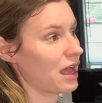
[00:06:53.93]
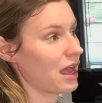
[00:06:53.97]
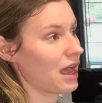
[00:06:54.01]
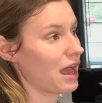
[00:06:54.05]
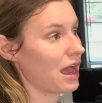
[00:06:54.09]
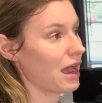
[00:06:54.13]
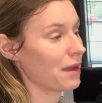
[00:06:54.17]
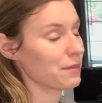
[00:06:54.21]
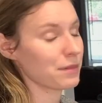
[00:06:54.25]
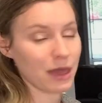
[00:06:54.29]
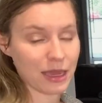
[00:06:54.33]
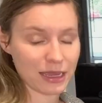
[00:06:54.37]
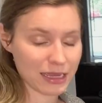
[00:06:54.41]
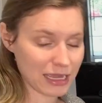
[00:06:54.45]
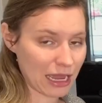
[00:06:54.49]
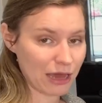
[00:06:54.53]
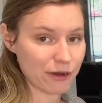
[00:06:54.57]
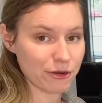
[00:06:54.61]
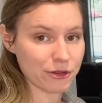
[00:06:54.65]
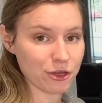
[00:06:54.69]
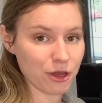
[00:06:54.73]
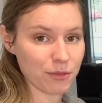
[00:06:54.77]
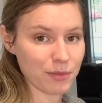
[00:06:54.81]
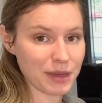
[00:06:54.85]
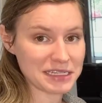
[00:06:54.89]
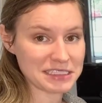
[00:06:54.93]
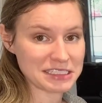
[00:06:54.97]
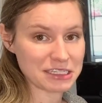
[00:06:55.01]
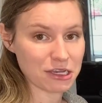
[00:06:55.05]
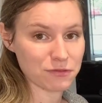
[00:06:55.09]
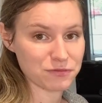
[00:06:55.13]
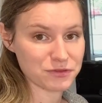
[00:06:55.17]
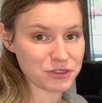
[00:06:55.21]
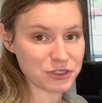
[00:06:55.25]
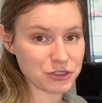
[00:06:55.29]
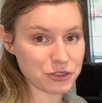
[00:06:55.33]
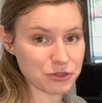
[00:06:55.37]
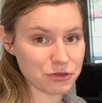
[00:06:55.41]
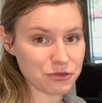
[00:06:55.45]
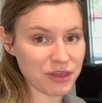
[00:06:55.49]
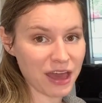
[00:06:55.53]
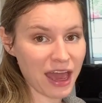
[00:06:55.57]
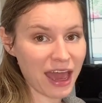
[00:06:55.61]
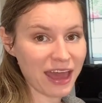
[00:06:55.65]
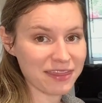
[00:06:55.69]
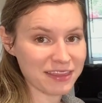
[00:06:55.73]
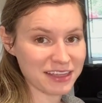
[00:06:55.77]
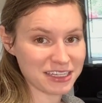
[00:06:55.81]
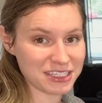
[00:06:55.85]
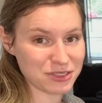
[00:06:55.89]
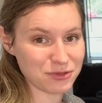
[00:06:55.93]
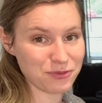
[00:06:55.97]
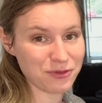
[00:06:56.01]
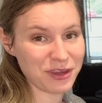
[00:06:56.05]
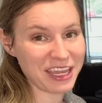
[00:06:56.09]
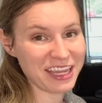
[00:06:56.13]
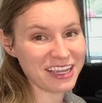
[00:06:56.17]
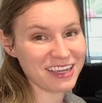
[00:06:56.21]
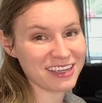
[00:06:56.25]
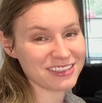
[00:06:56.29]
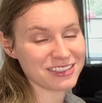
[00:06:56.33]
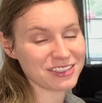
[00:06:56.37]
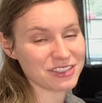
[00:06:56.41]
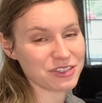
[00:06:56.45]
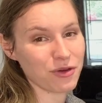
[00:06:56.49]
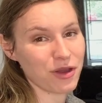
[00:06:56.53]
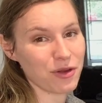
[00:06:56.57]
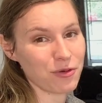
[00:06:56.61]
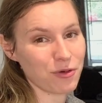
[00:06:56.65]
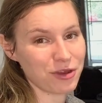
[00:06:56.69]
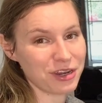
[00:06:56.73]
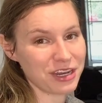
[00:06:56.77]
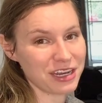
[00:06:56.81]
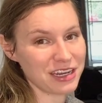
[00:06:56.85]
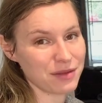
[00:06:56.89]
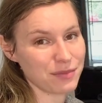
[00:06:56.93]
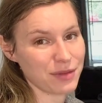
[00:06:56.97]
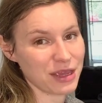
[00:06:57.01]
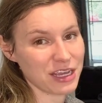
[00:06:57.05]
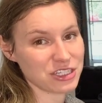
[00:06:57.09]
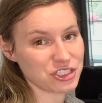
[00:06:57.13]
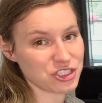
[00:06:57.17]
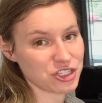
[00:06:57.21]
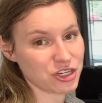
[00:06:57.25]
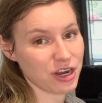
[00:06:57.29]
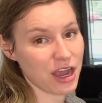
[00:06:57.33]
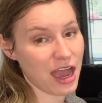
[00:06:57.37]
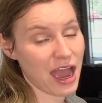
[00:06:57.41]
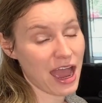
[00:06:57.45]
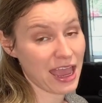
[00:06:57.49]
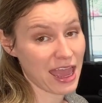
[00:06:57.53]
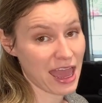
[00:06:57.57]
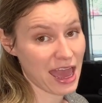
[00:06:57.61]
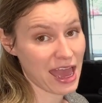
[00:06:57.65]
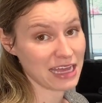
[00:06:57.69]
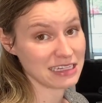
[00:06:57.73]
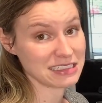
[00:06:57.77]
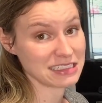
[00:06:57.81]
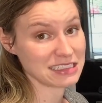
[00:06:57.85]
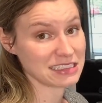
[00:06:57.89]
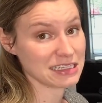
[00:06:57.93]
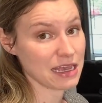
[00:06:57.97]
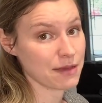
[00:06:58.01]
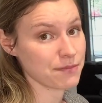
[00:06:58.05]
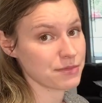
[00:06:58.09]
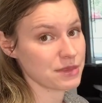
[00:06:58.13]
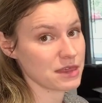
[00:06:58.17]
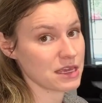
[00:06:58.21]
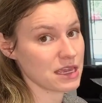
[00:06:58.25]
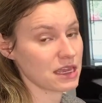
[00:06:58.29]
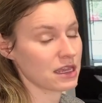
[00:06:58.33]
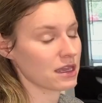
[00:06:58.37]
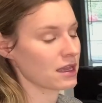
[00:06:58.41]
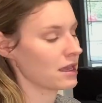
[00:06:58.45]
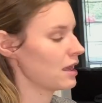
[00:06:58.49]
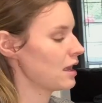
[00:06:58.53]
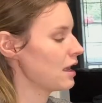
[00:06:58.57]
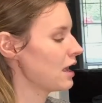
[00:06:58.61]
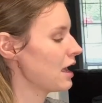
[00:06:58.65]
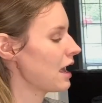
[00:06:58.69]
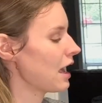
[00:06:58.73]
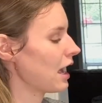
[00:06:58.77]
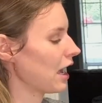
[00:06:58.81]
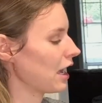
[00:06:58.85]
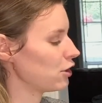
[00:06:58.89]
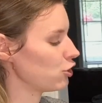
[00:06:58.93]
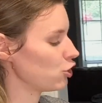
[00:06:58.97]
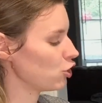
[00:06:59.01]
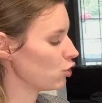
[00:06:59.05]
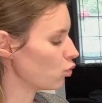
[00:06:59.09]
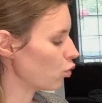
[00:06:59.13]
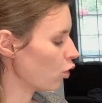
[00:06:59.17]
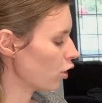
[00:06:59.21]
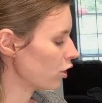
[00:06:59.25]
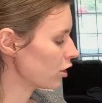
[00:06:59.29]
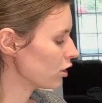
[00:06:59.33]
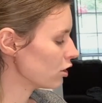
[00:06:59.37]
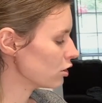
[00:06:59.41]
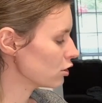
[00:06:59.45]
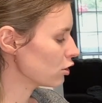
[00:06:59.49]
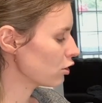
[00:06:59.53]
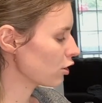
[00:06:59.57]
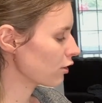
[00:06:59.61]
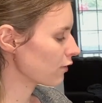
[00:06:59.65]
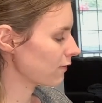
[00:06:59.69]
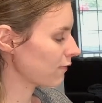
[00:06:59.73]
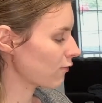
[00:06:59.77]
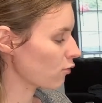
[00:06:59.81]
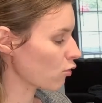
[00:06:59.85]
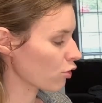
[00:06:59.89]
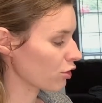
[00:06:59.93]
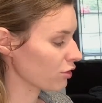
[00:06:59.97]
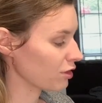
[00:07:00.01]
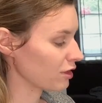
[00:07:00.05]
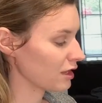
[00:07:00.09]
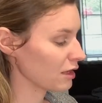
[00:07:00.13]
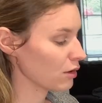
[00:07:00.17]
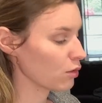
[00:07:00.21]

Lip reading: I'm not counting on myself to do that this week, so I wanted to make sure I had something. And you want to look for the